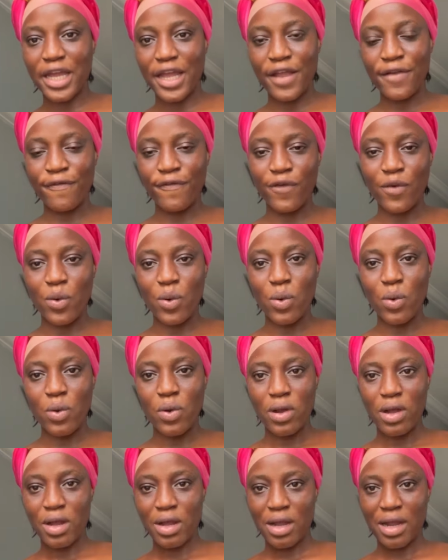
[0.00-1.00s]
info
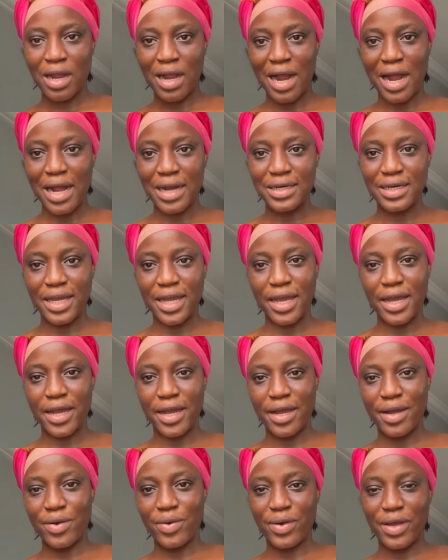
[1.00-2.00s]
card
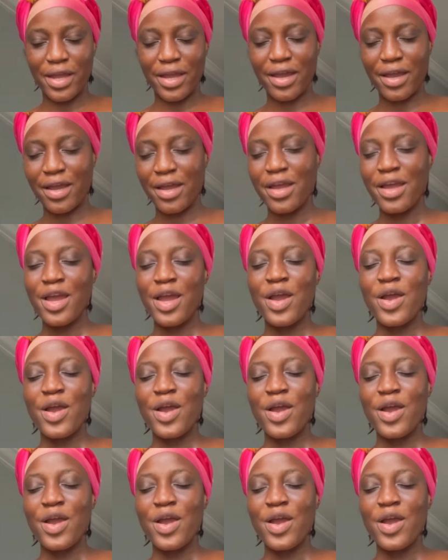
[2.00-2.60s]
here or here